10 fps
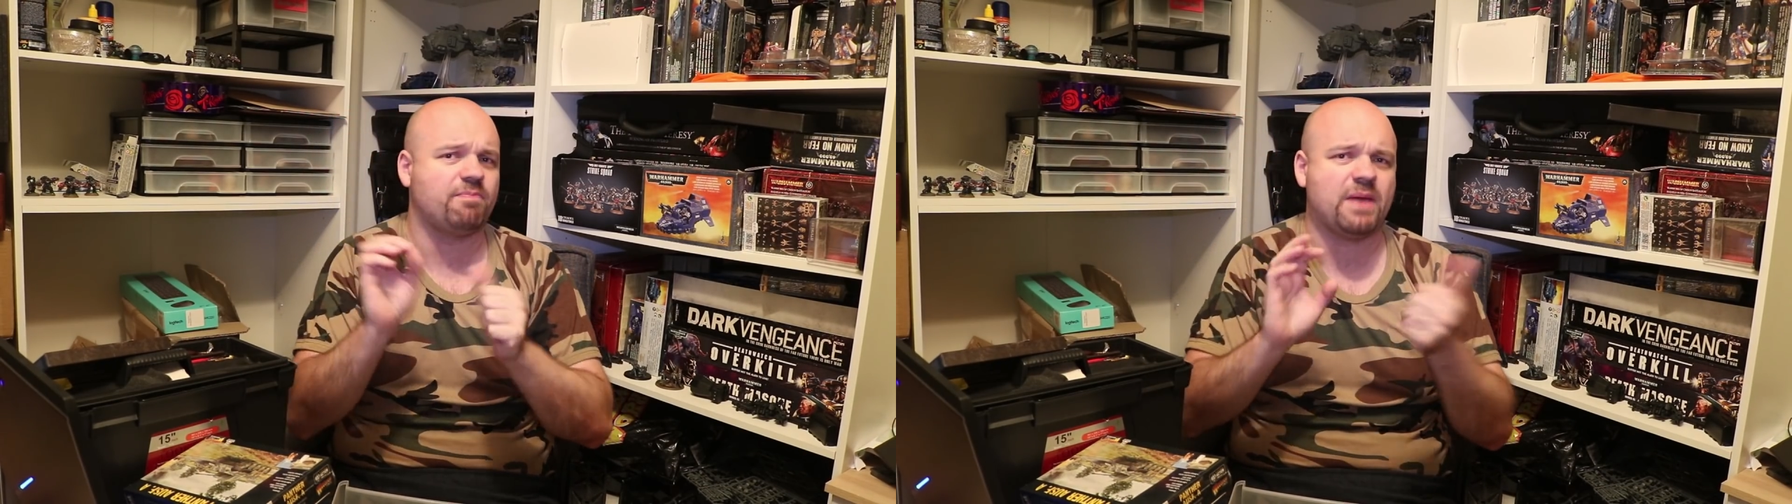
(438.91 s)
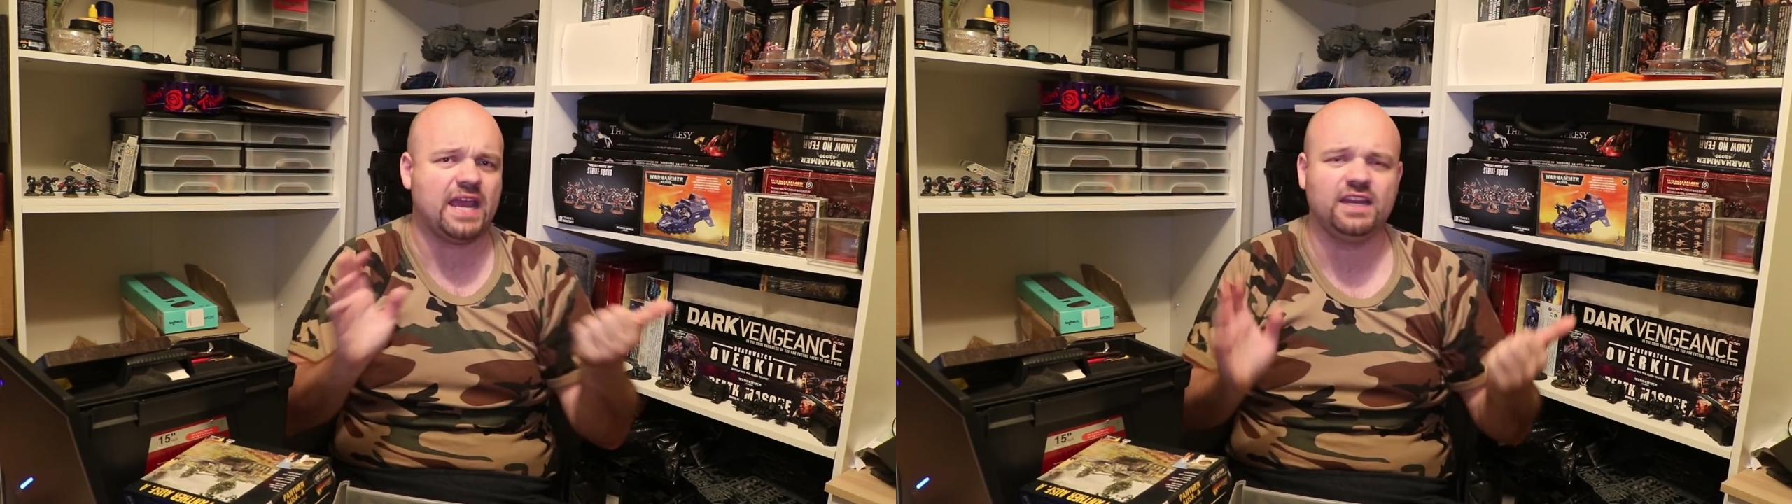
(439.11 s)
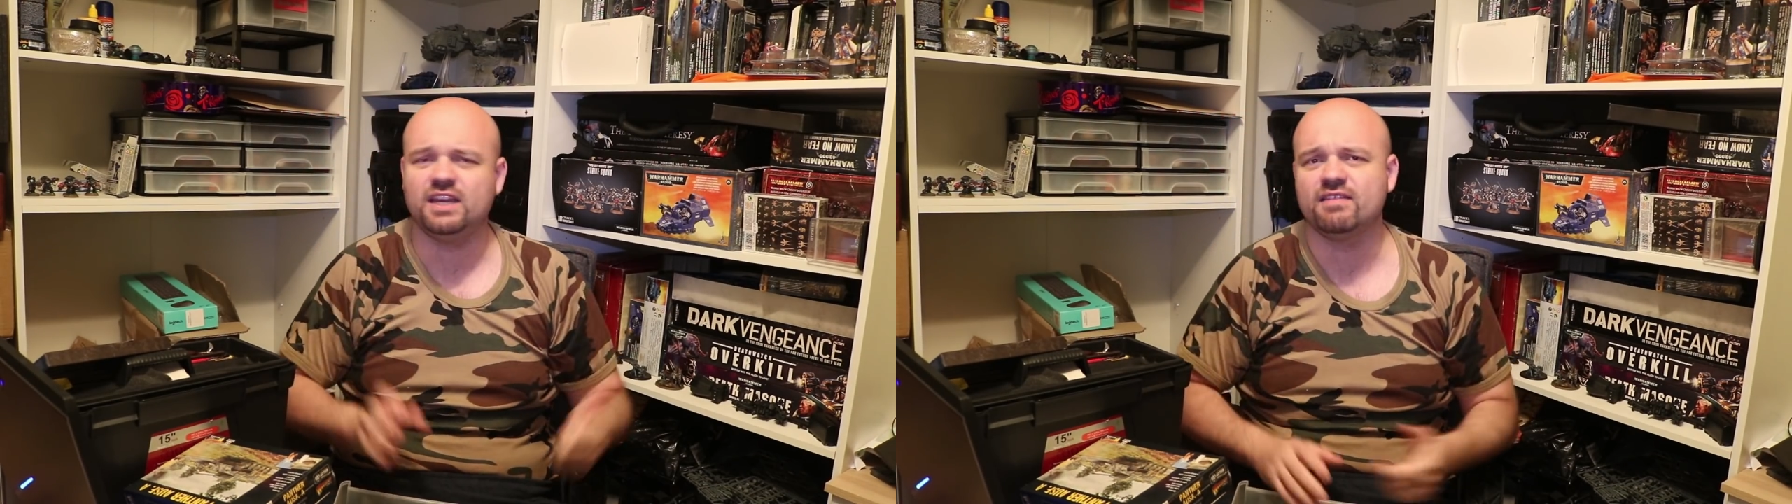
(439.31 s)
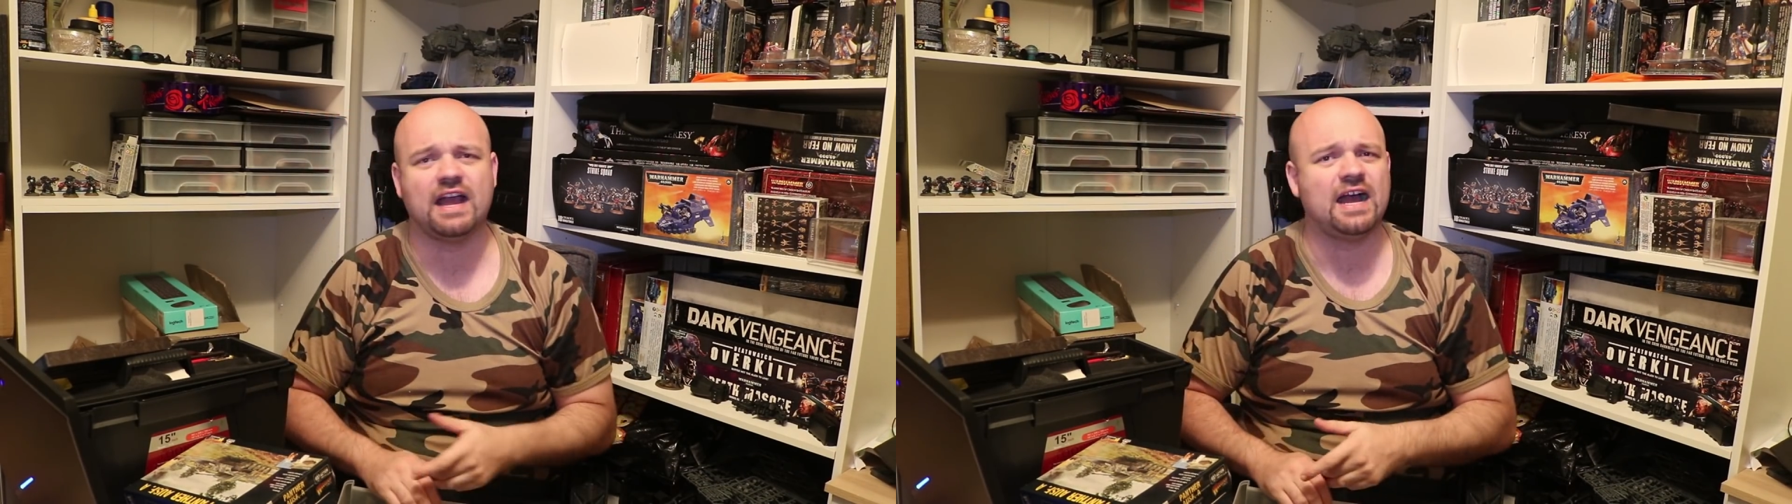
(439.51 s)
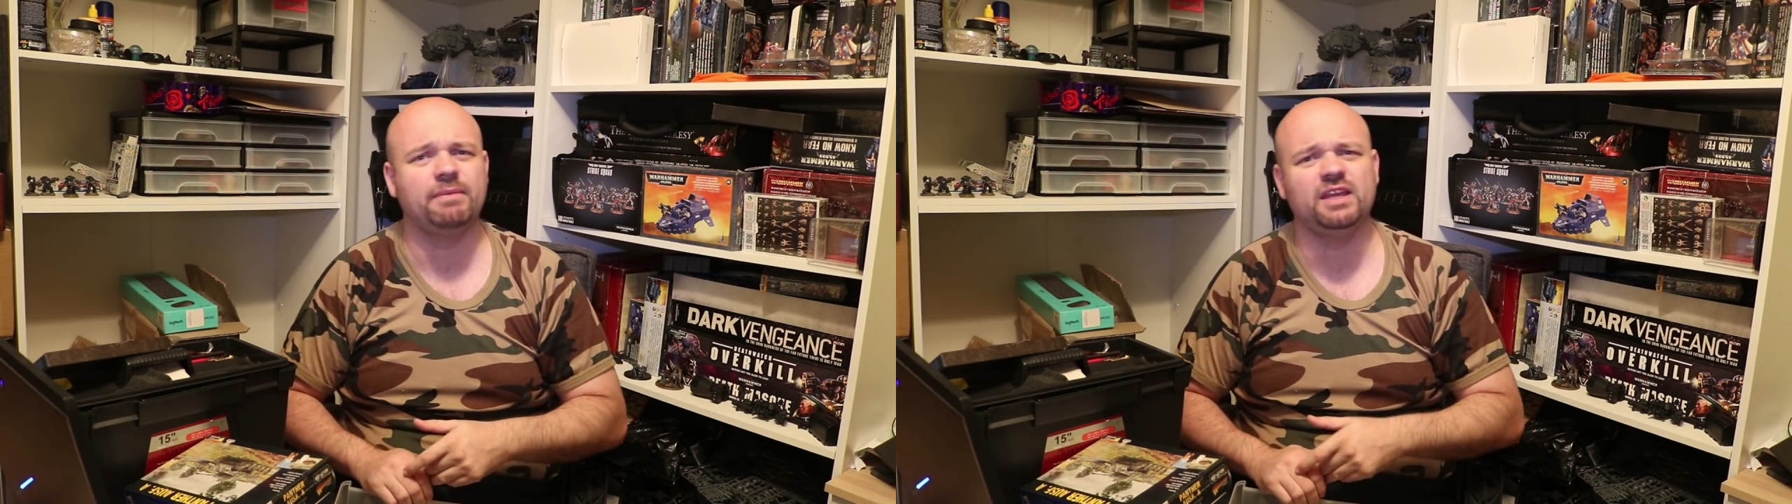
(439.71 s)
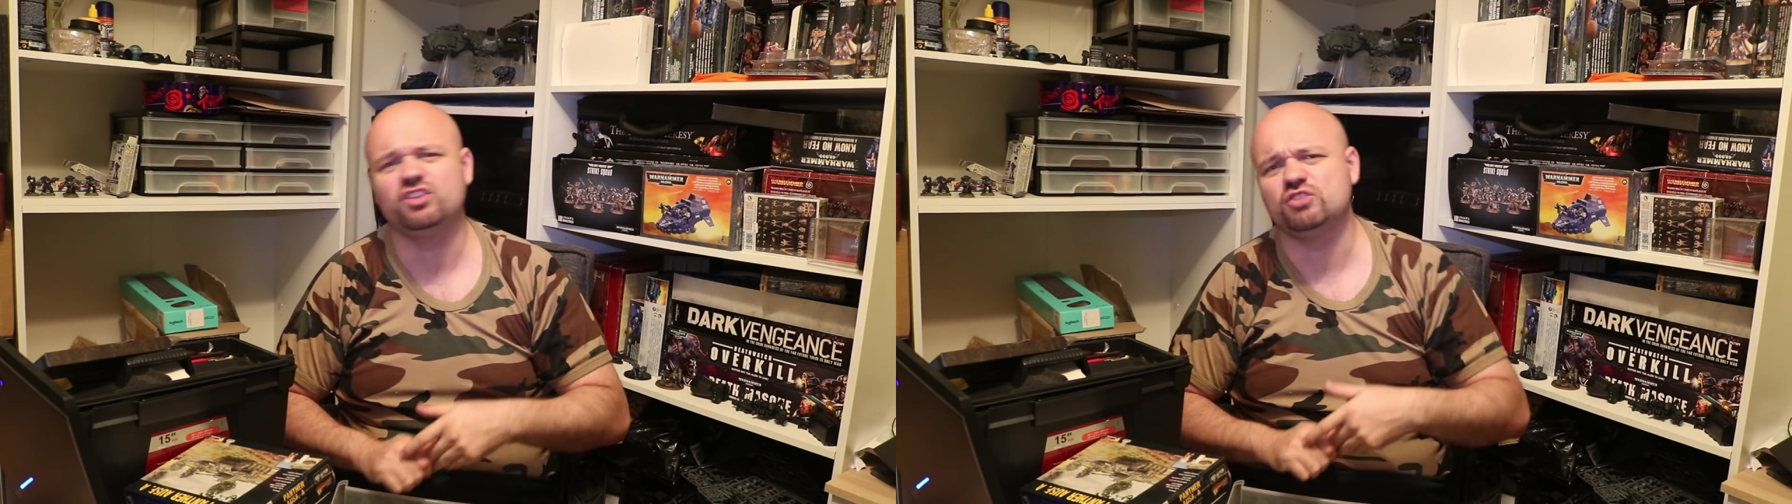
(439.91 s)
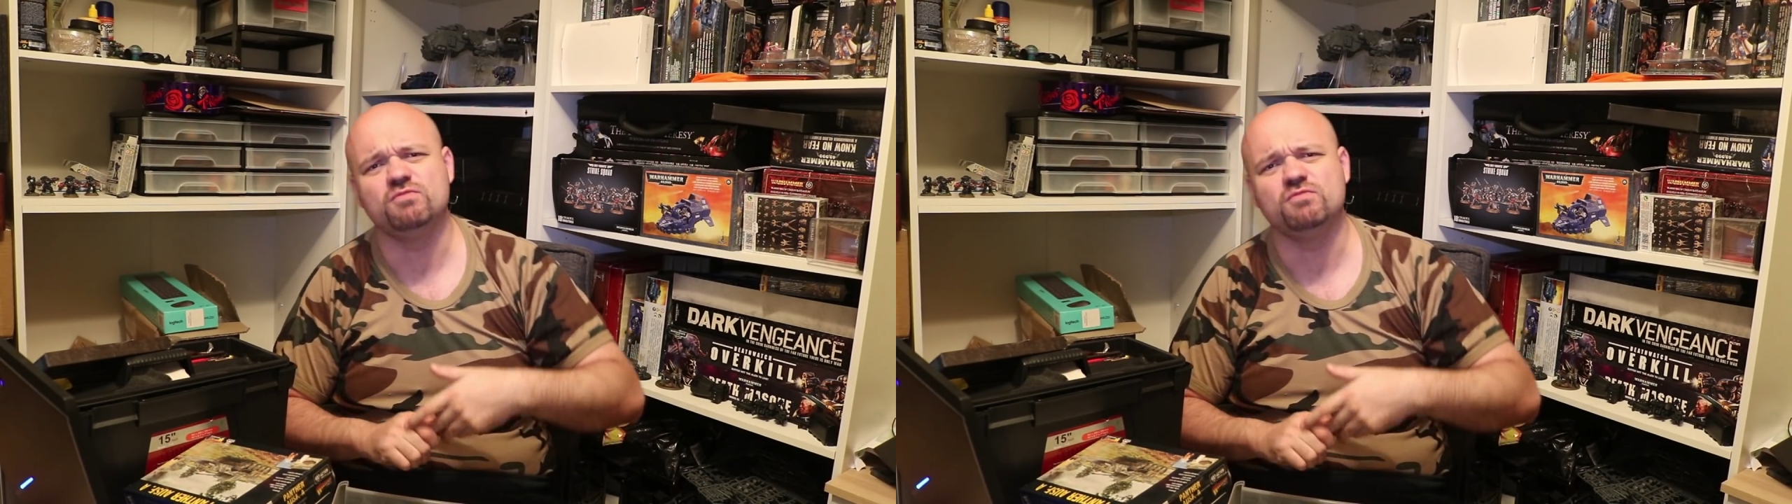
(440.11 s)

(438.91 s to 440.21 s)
painting his army,